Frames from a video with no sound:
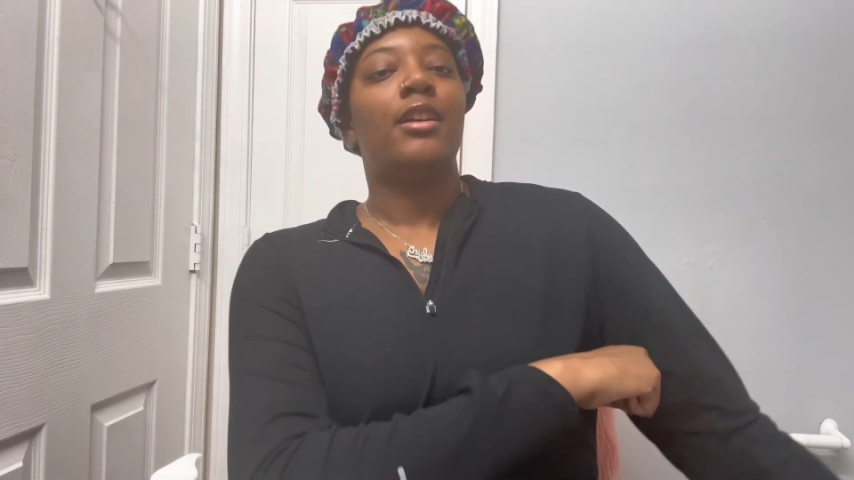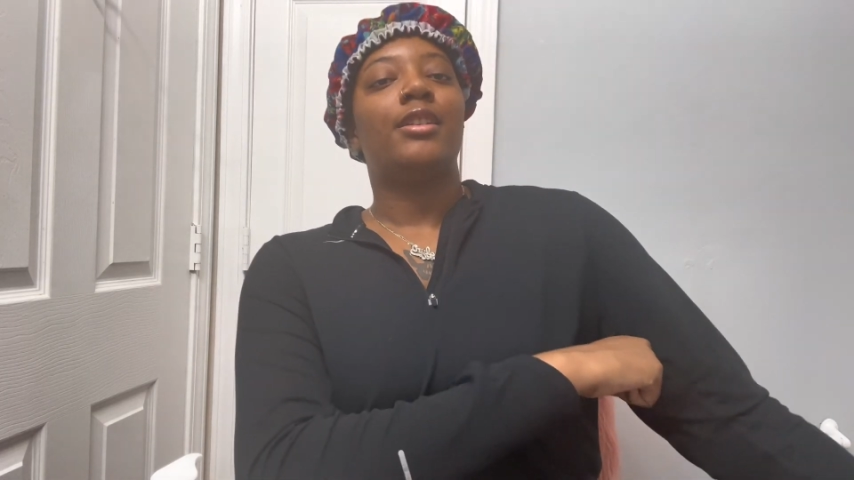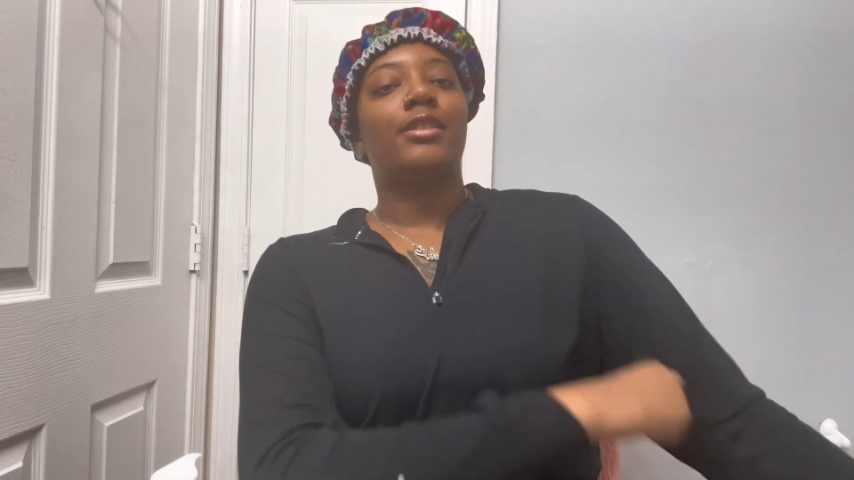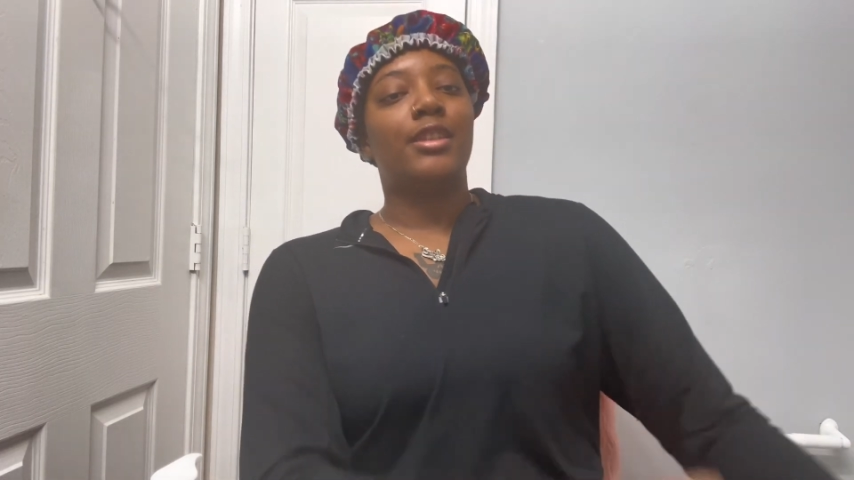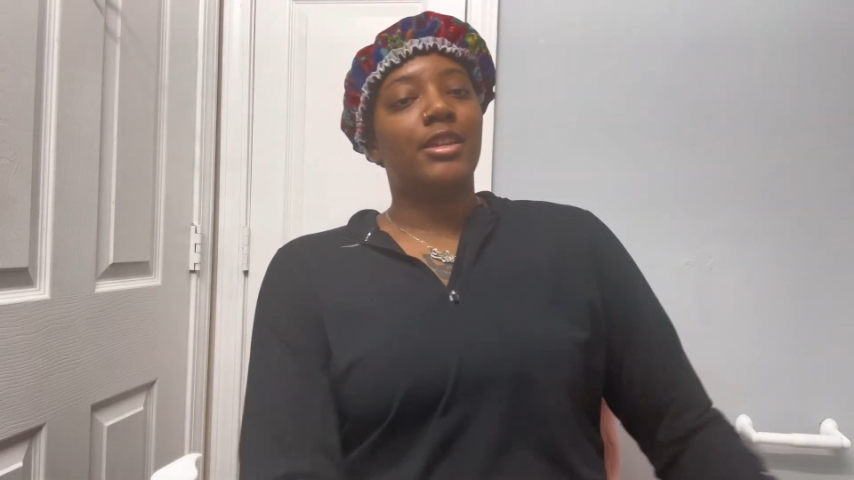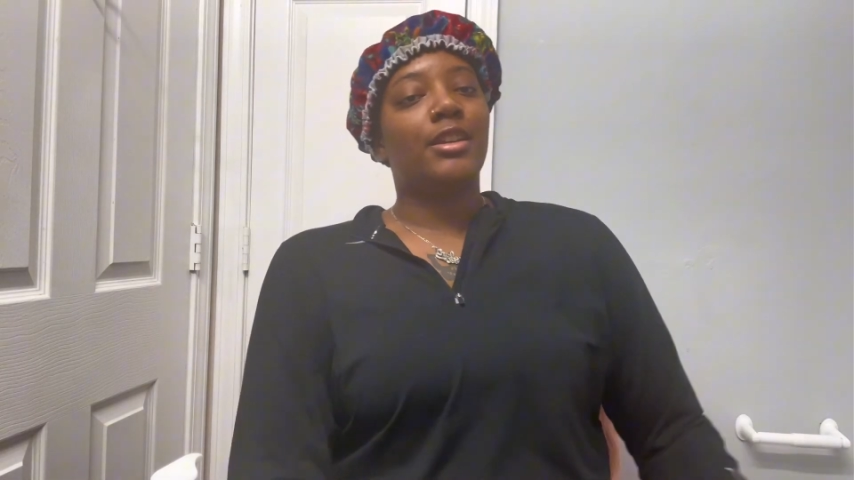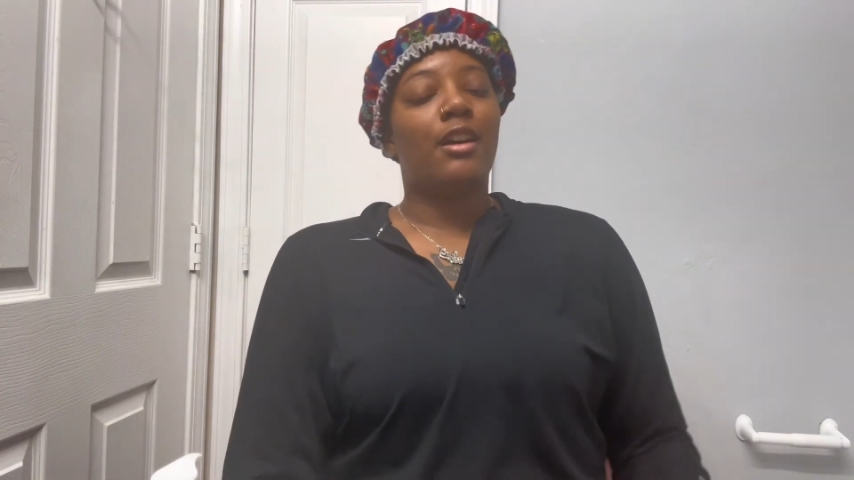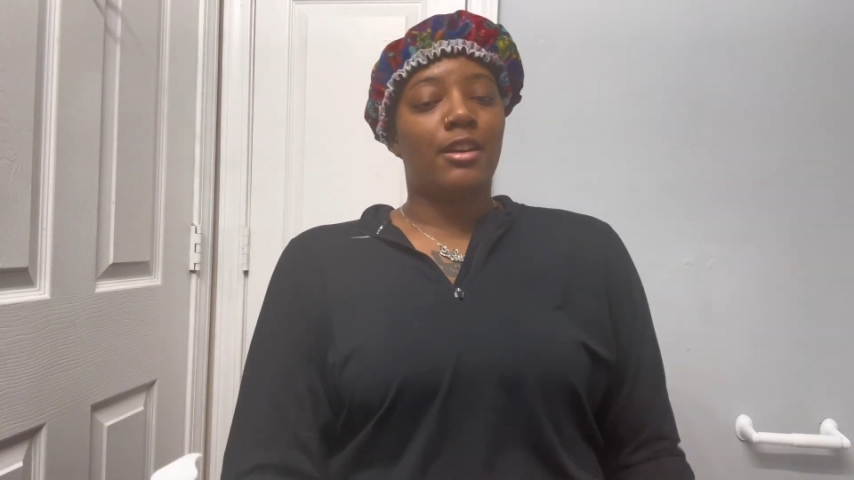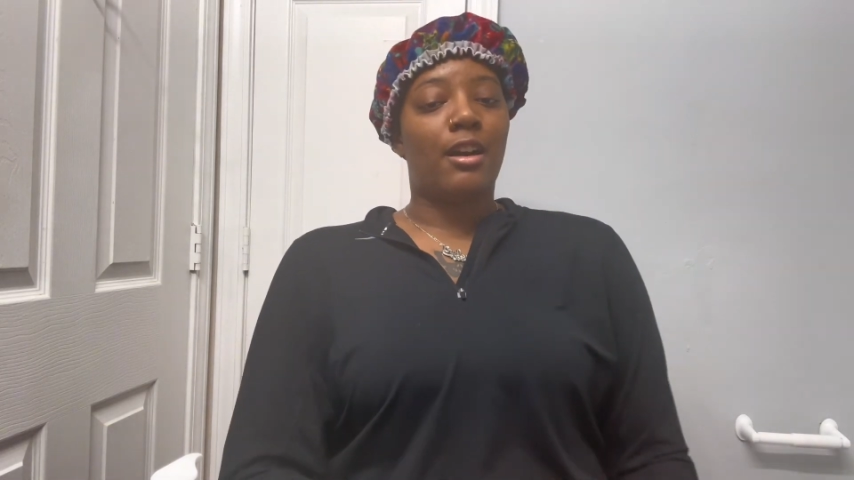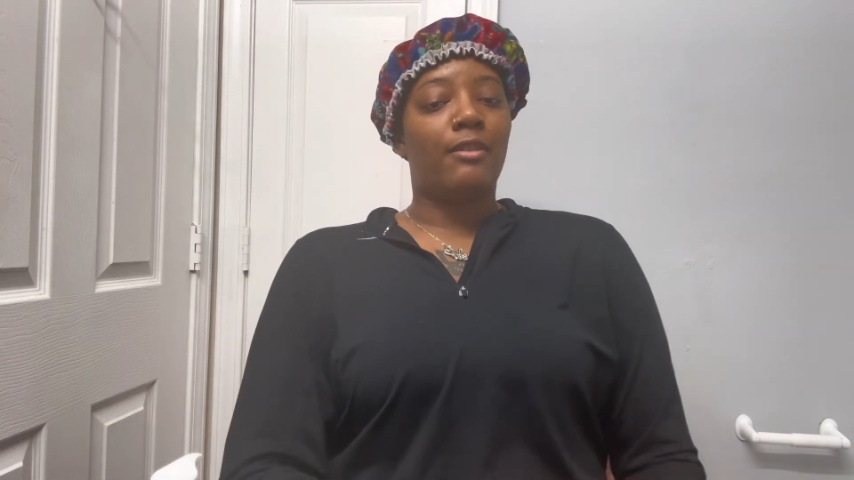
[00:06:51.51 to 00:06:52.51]
Send it to
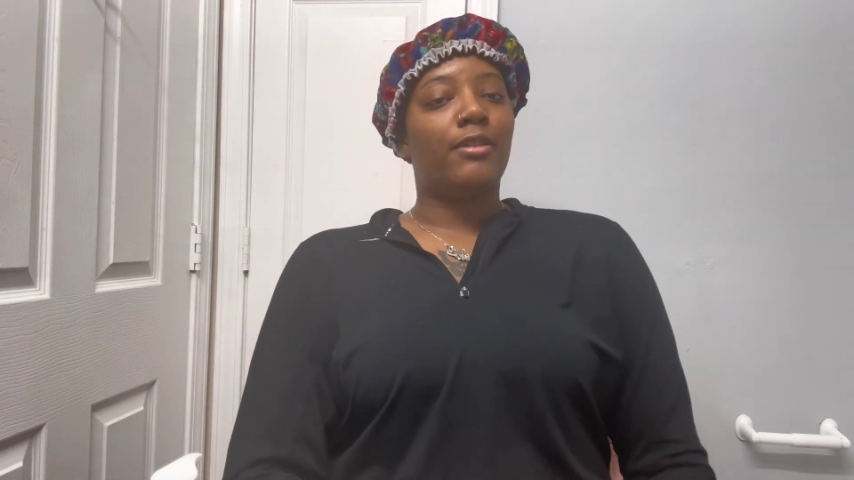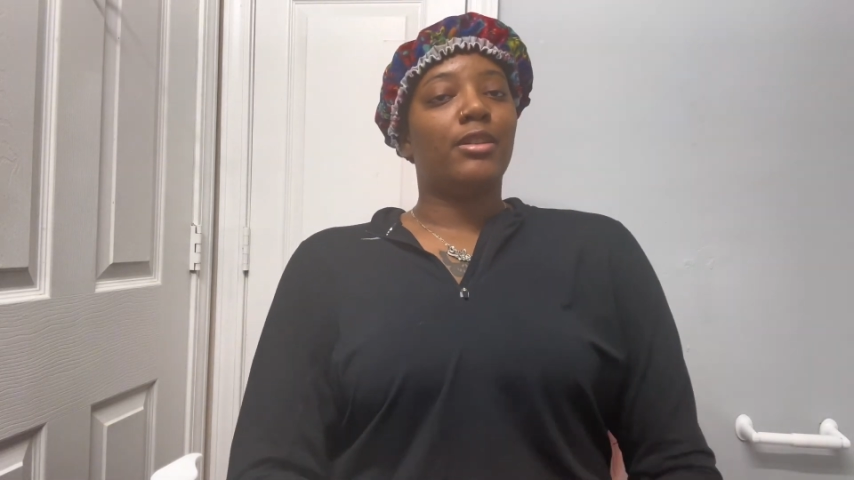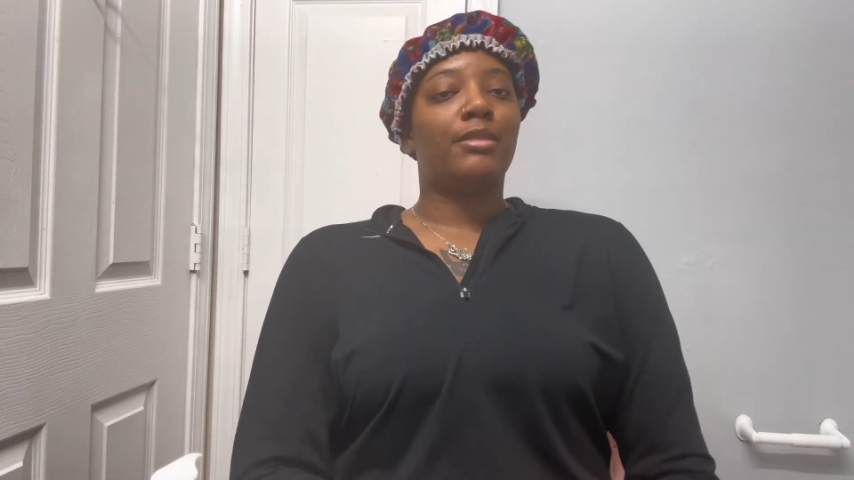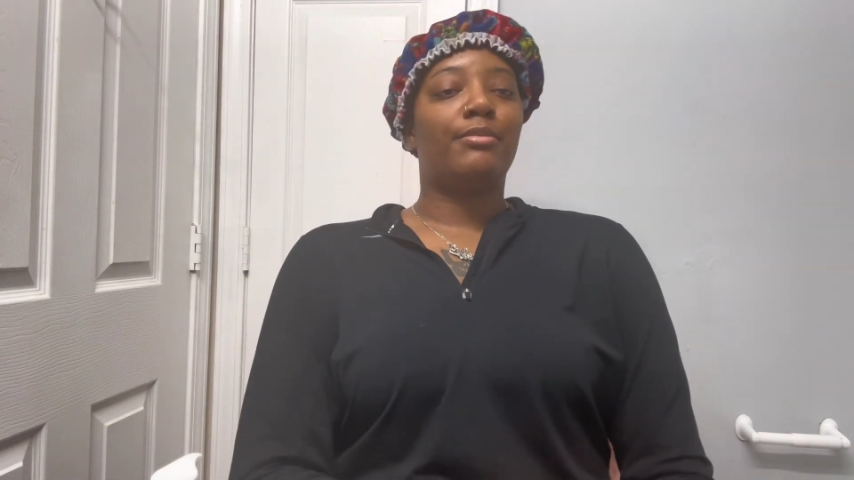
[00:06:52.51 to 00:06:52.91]
all y'all folks,